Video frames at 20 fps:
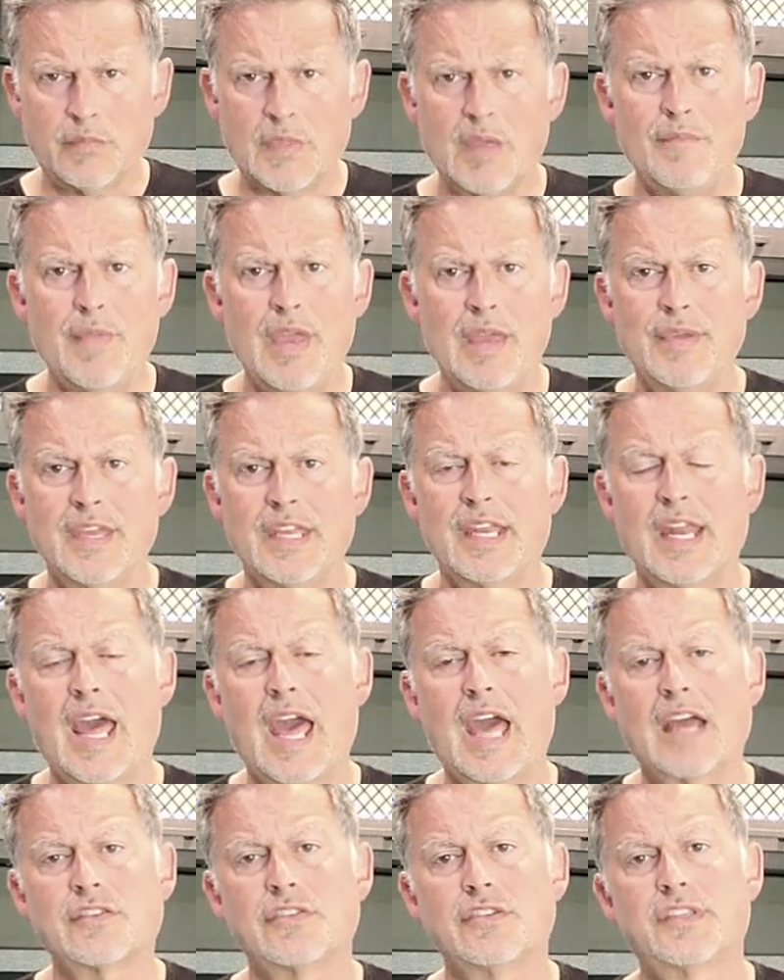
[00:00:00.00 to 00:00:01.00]
maybe in an
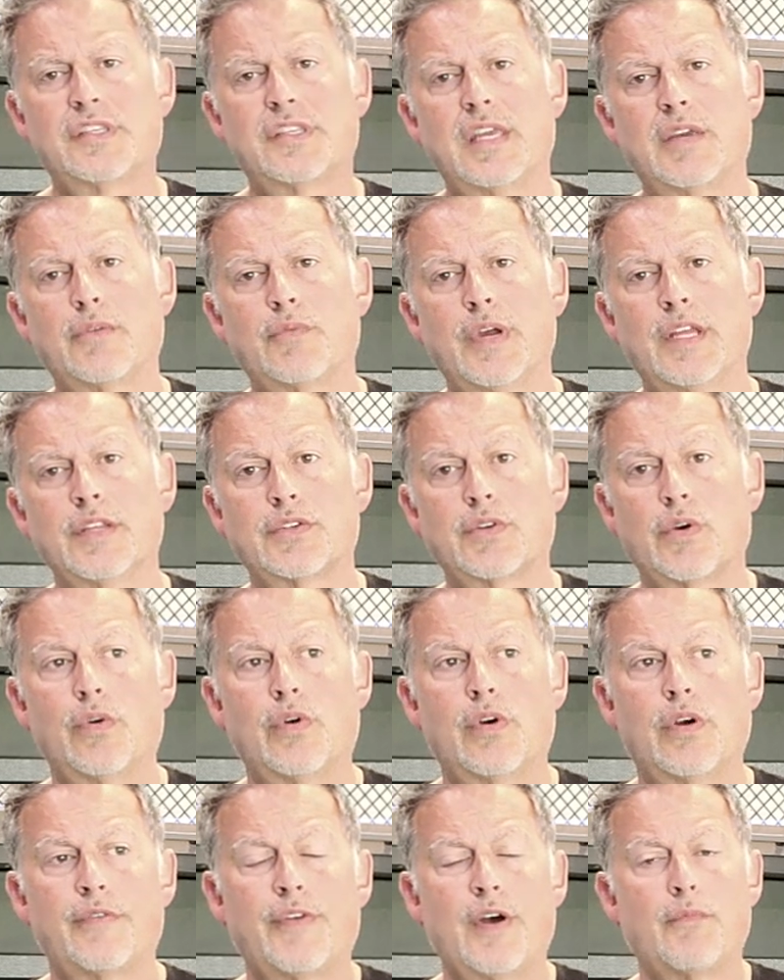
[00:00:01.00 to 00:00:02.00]
action sequence,
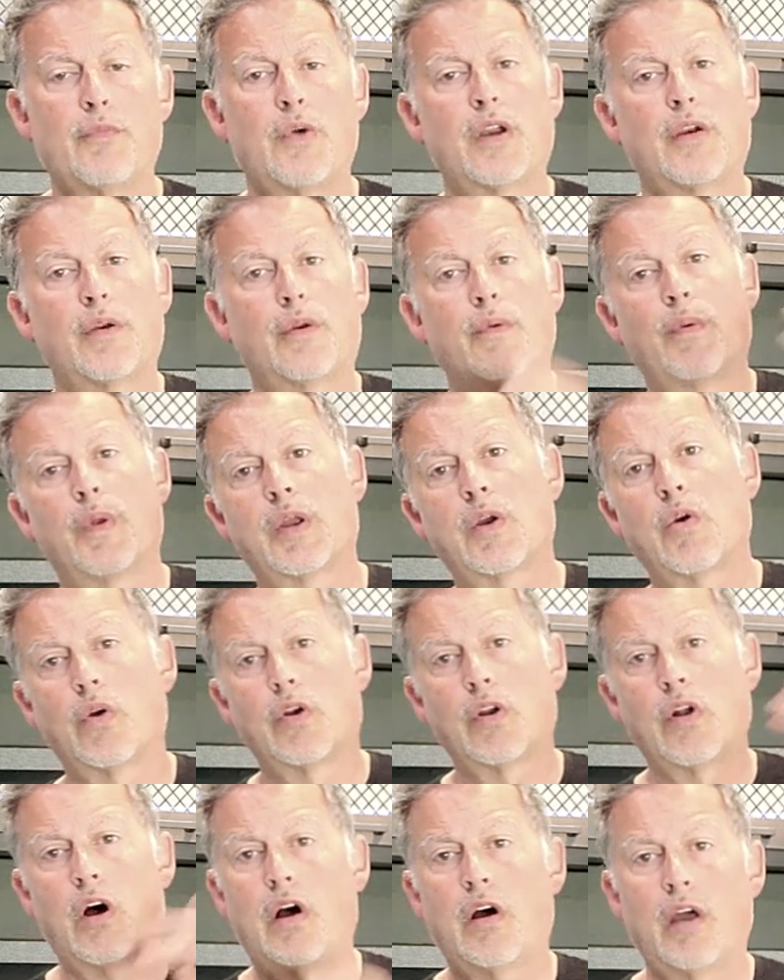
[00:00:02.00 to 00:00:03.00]
or if I'm wanting to
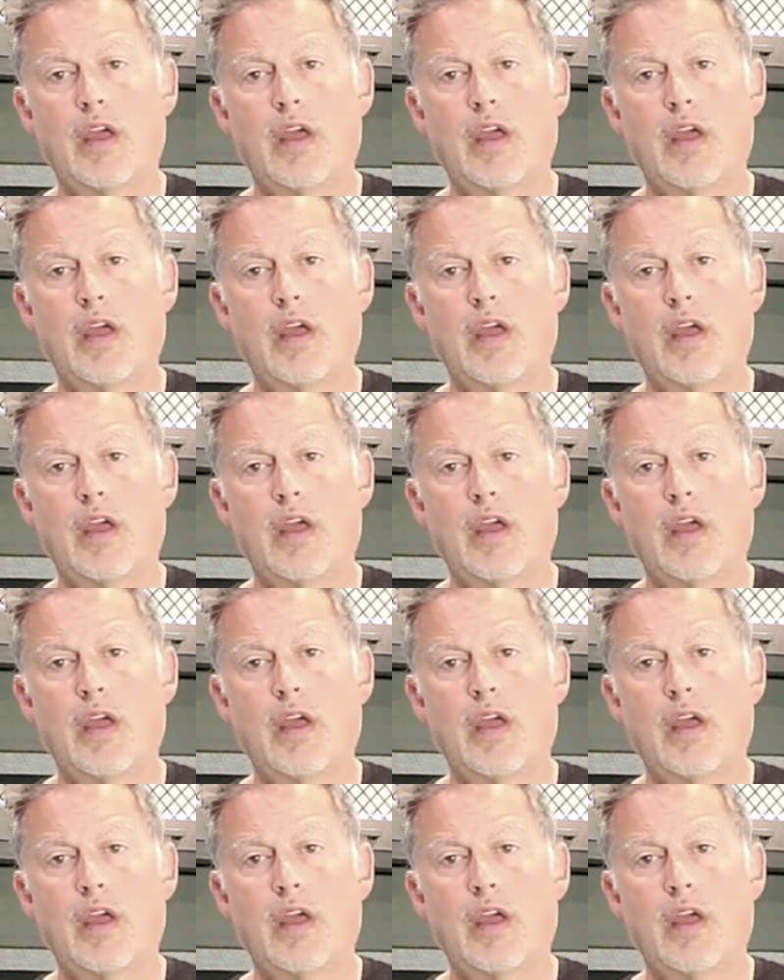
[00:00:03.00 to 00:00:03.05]
record